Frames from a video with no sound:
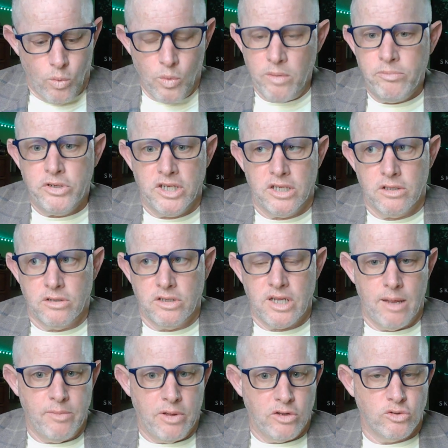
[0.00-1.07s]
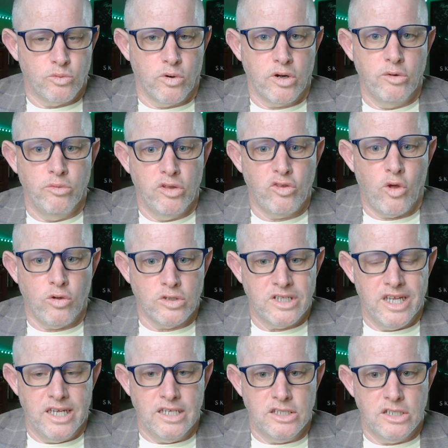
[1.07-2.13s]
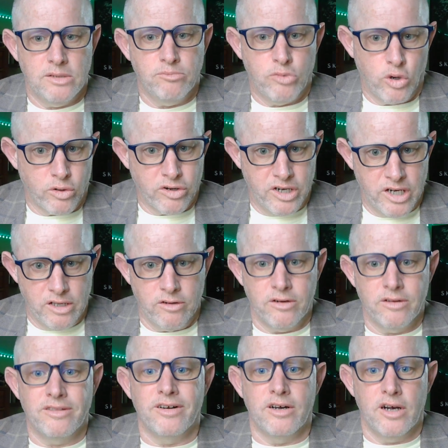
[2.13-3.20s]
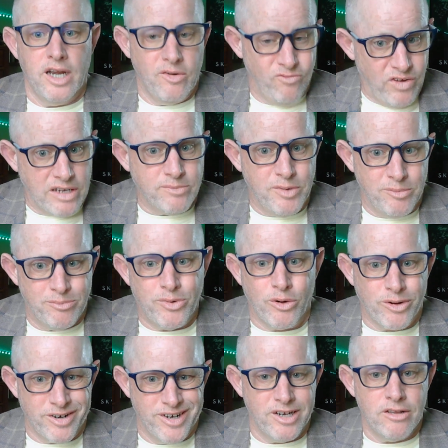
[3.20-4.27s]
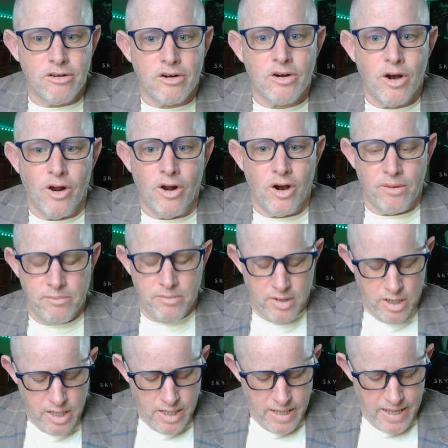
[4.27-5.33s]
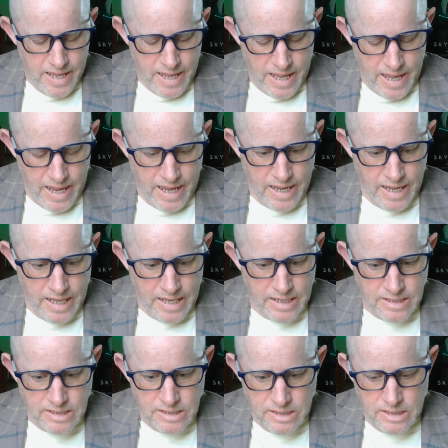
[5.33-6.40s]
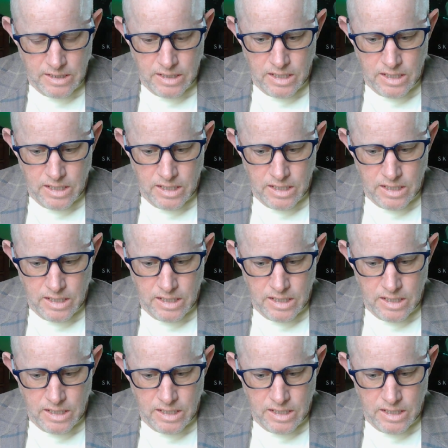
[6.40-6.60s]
One particular time I was working with Allstate's broker dealer, their investment broker dealer arm, and